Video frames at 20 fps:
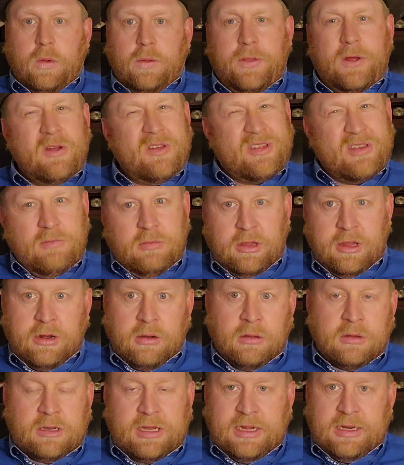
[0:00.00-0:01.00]
There's some little
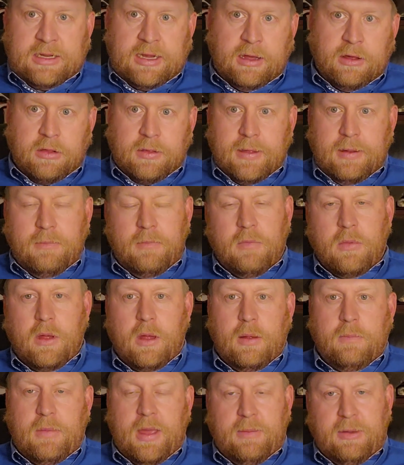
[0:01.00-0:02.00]
details that
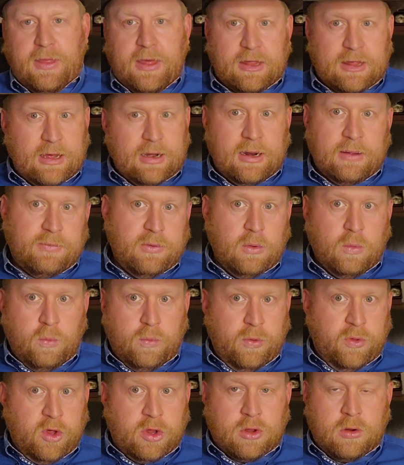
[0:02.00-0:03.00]
maybe they set it up
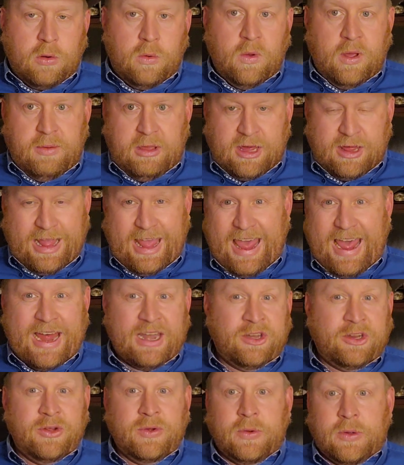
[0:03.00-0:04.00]
a certain way because they had
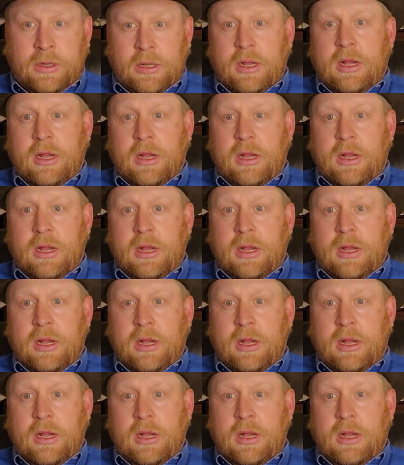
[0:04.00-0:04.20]
to.